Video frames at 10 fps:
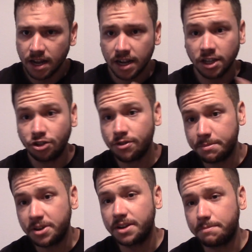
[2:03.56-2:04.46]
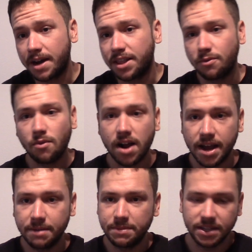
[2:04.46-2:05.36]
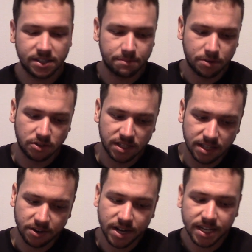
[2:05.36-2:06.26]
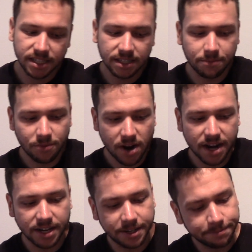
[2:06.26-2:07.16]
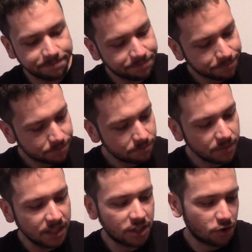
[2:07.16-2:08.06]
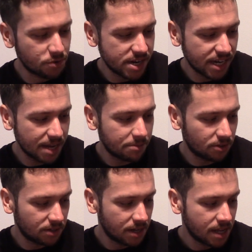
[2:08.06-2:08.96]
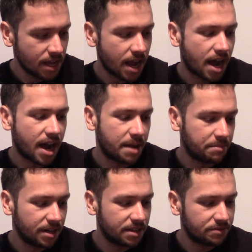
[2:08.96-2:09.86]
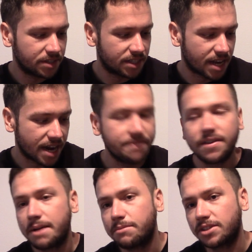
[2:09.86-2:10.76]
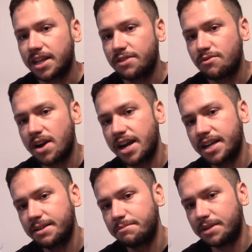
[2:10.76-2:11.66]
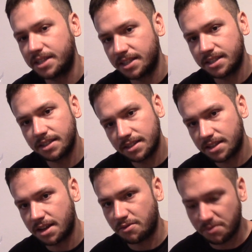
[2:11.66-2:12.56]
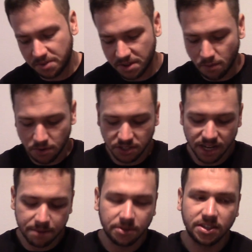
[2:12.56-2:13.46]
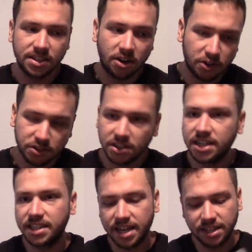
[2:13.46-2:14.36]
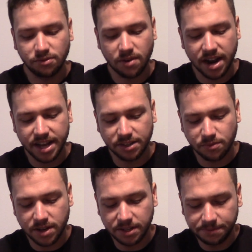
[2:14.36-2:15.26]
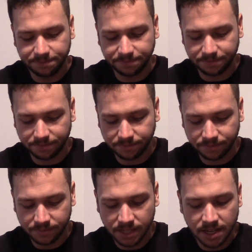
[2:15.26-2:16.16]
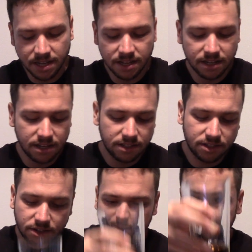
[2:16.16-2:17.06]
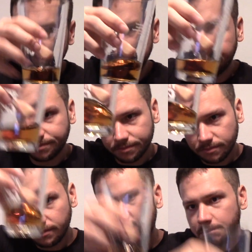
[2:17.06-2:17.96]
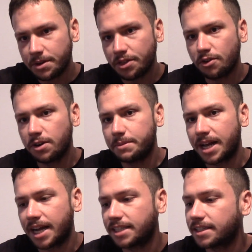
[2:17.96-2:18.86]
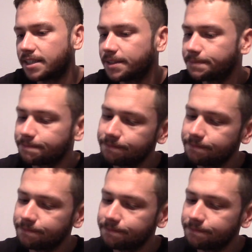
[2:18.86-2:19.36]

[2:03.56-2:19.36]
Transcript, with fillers: contributed by the rye because supposedly there is some rye in here. The green label I believe is 95% rye, but the orange label also contains rye as well. So I'm gonna throw a little bit of ice in here.